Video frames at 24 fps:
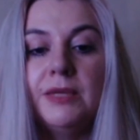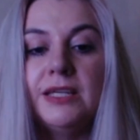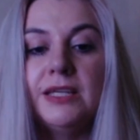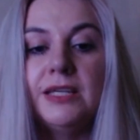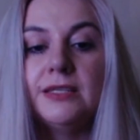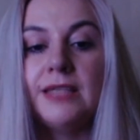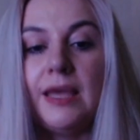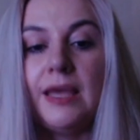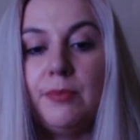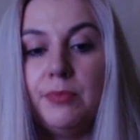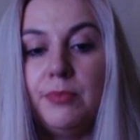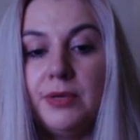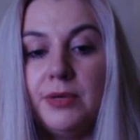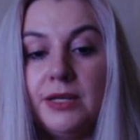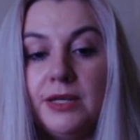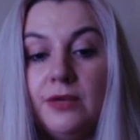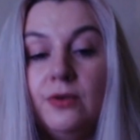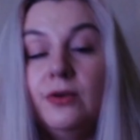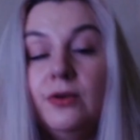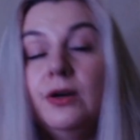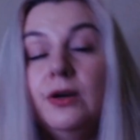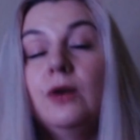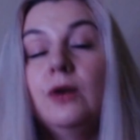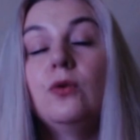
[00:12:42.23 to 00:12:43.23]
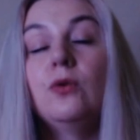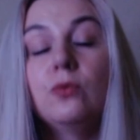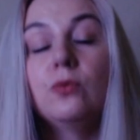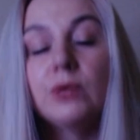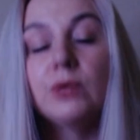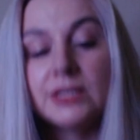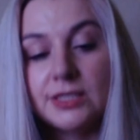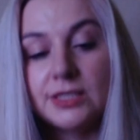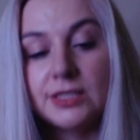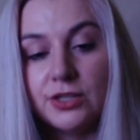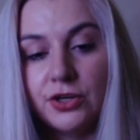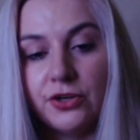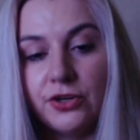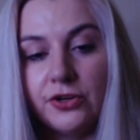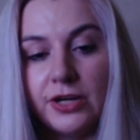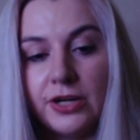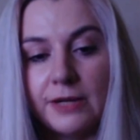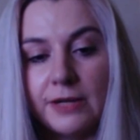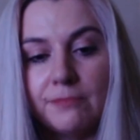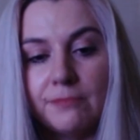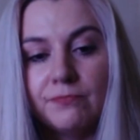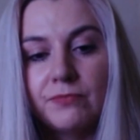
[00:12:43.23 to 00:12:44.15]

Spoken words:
is happening or what's occurring.